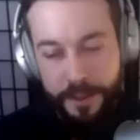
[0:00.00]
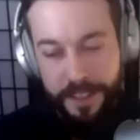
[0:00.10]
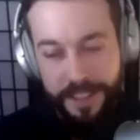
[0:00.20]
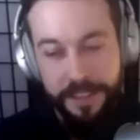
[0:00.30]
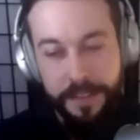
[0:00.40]

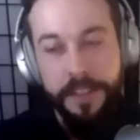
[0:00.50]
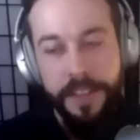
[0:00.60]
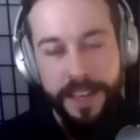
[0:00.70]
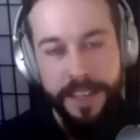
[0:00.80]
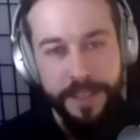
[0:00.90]
it clearly
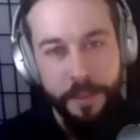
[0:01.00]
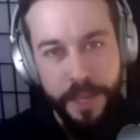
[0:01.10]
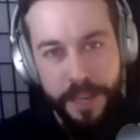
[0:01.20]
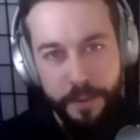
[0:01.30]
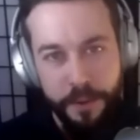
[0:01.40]
has a
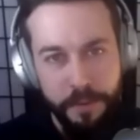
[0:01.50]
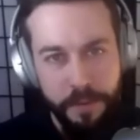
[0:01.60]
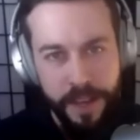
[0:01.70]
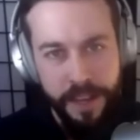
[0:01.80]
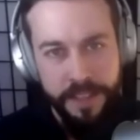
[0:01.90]
behavioral effect.